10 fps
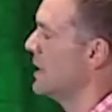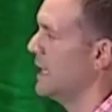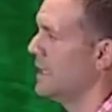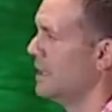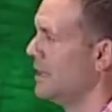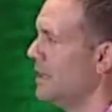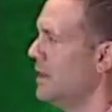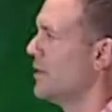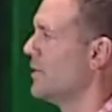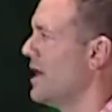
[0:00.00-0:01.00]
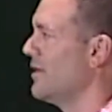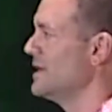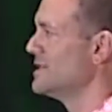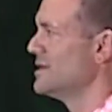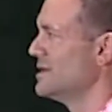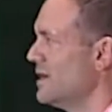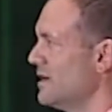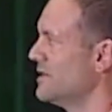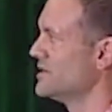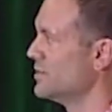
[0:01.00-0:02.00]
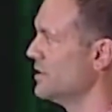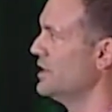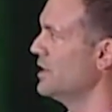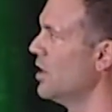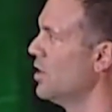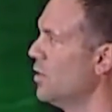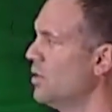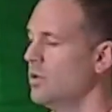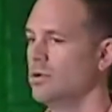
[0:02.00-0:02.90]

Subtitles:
And reality is that none of us really know,